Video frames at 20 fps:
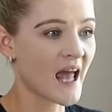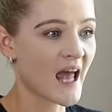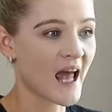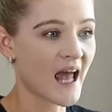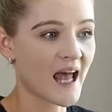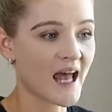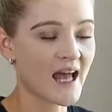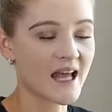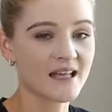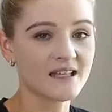
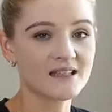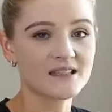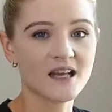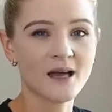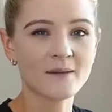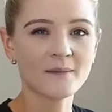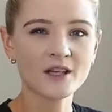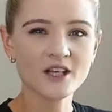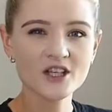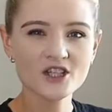and
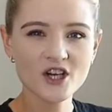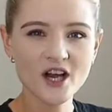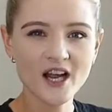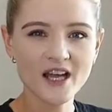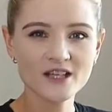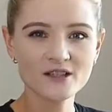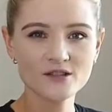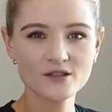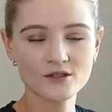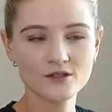I'm going to
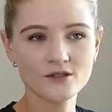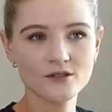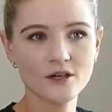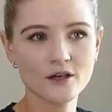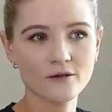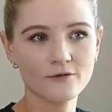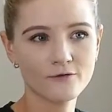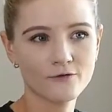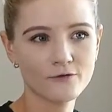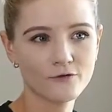try and do
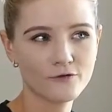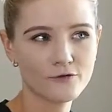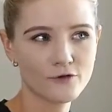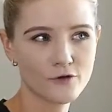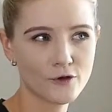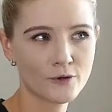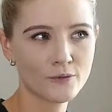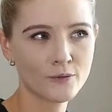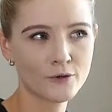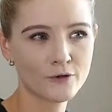a
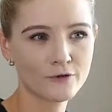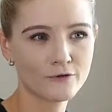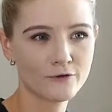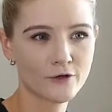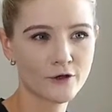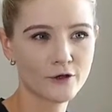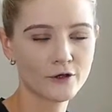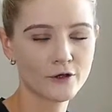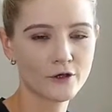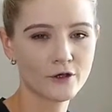few more
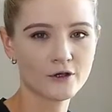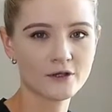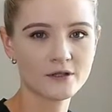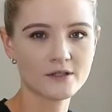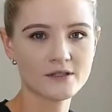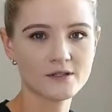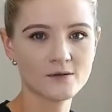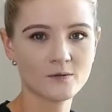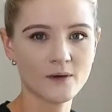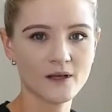
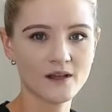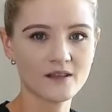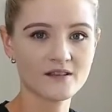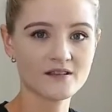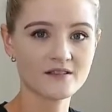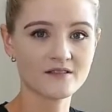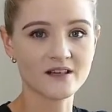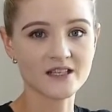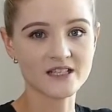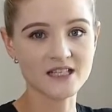photos with the
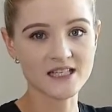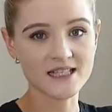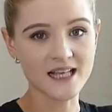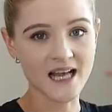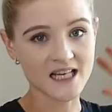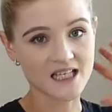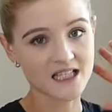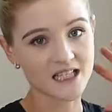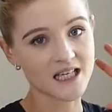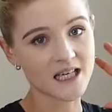scrunchies
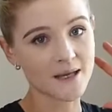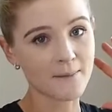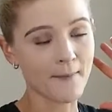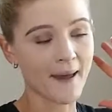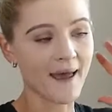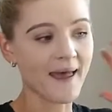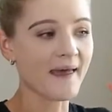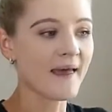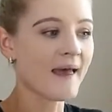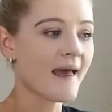actually in
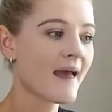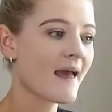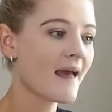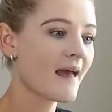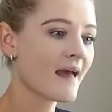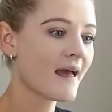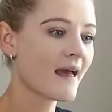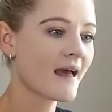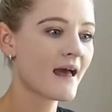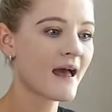my
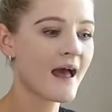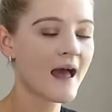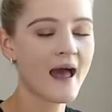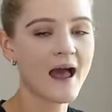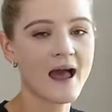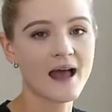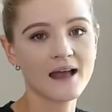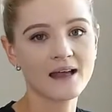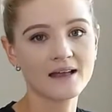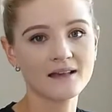hair,
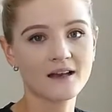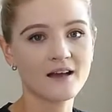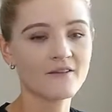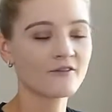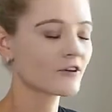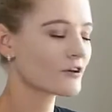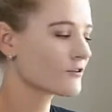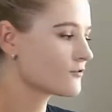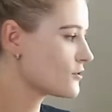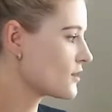and I've
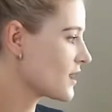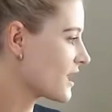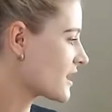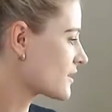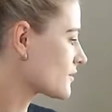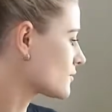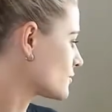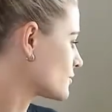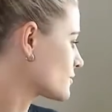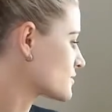got a few
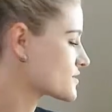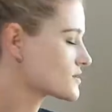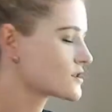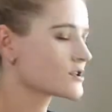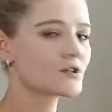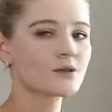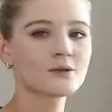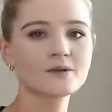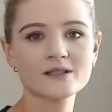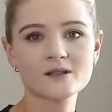hair claws to
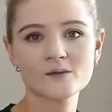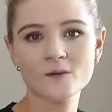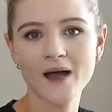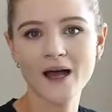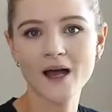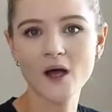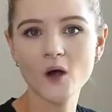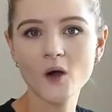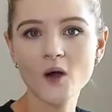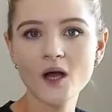do as well.